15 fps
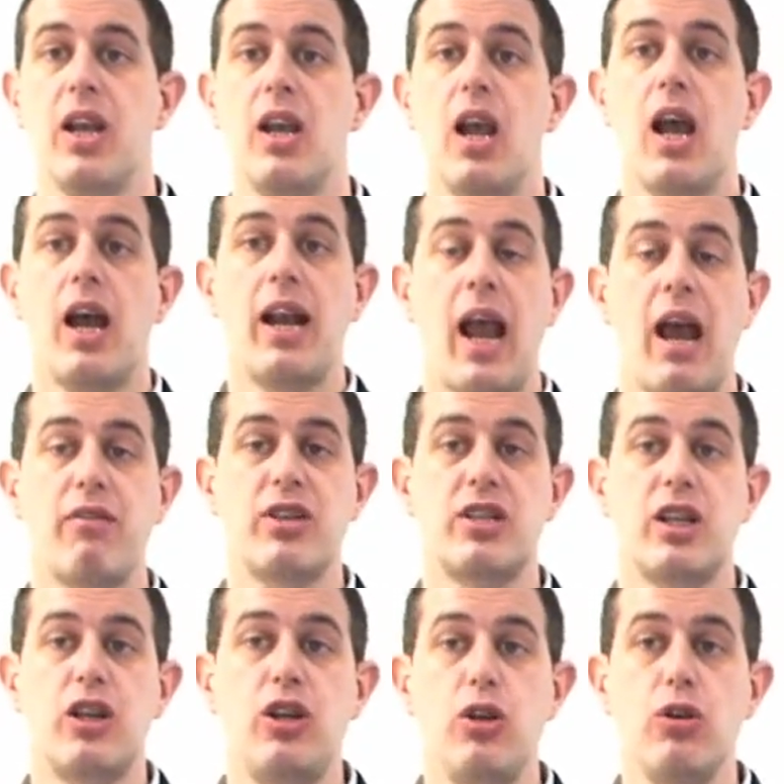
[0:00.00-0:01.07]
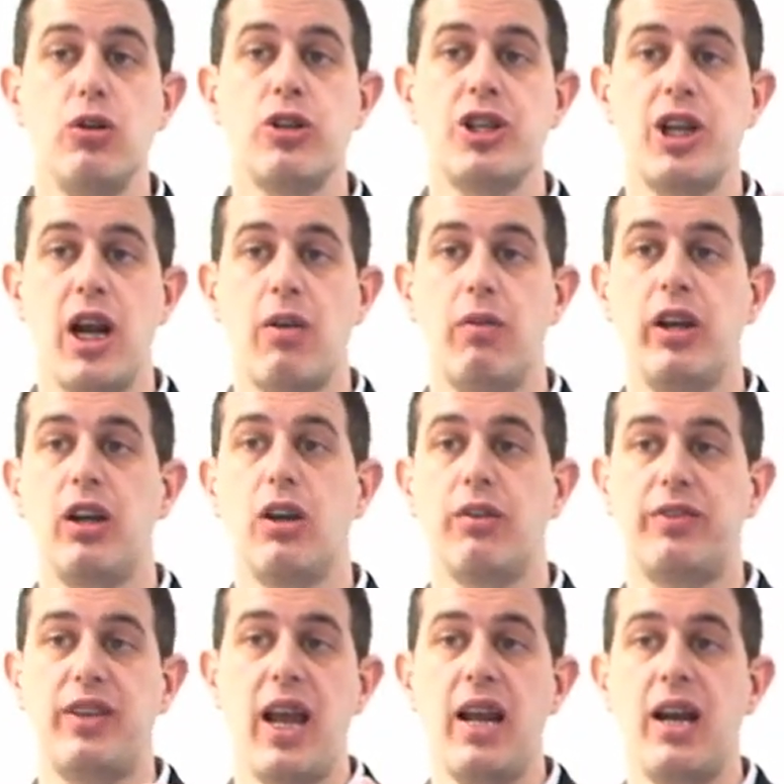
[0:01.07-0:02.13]
And have a secure sharing of
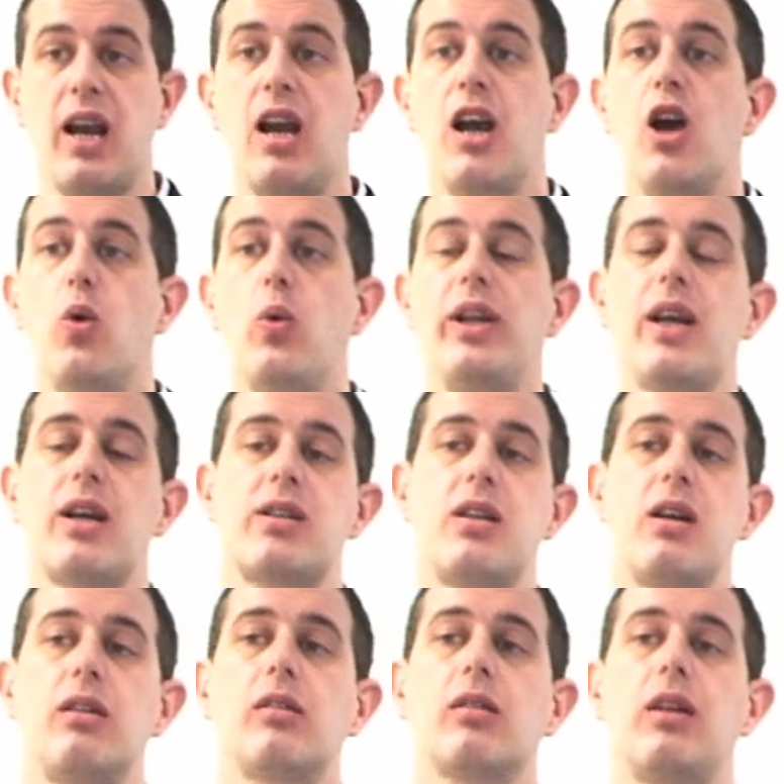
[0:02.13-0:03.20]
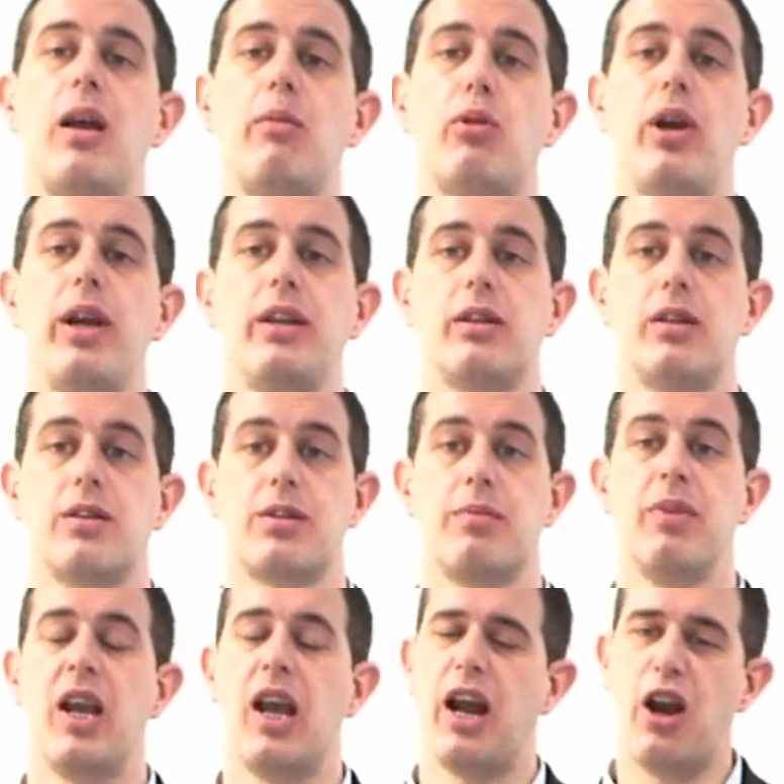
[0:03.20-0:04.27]
data with external collaborators.
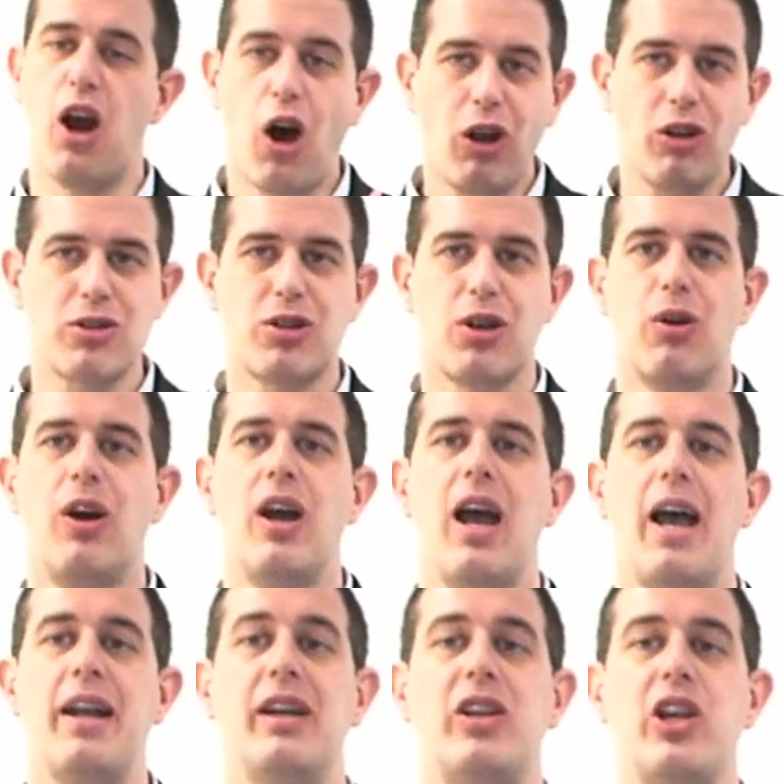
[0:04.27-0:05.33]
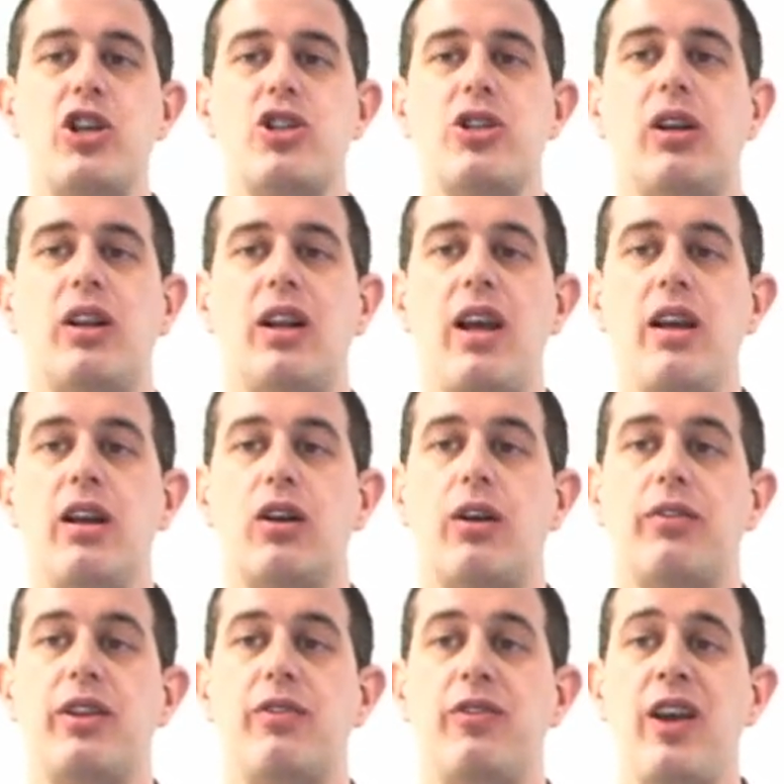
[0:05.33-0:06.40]
And also an additional layer of
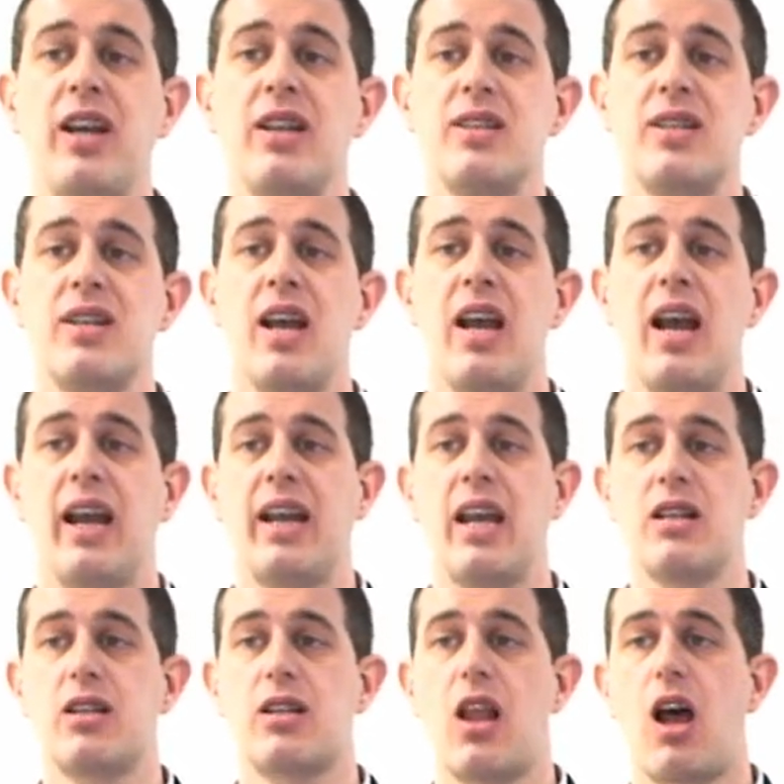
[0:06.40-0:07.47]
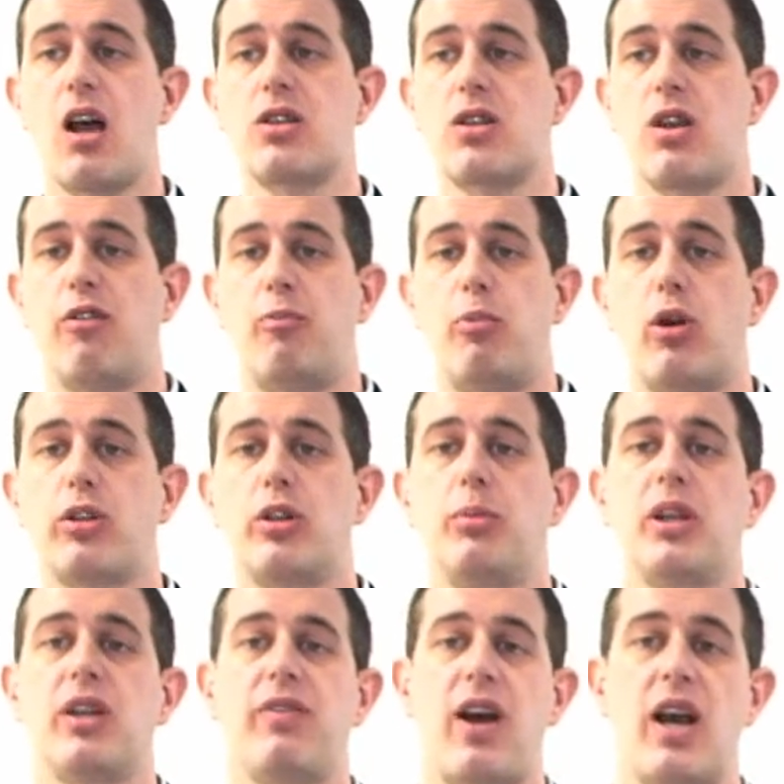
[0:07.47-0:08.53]
defense against loss of portable
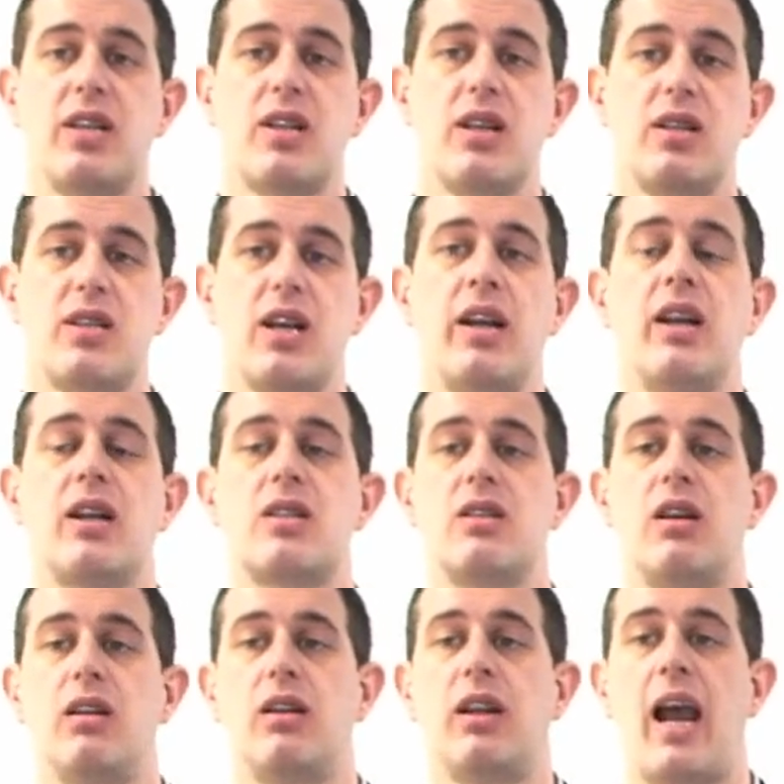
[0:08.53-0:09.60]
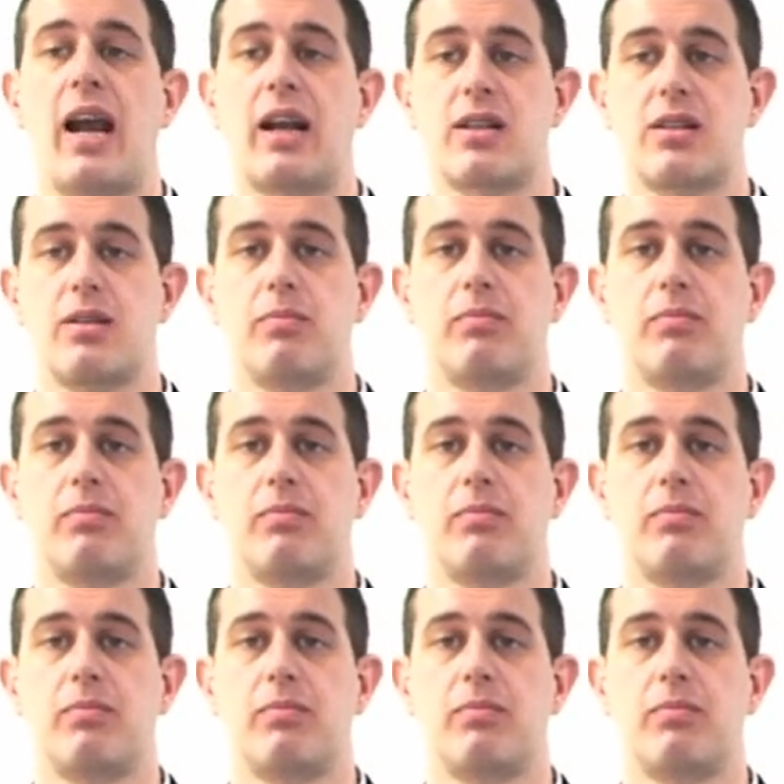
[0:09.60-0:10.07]
devices and external hacks.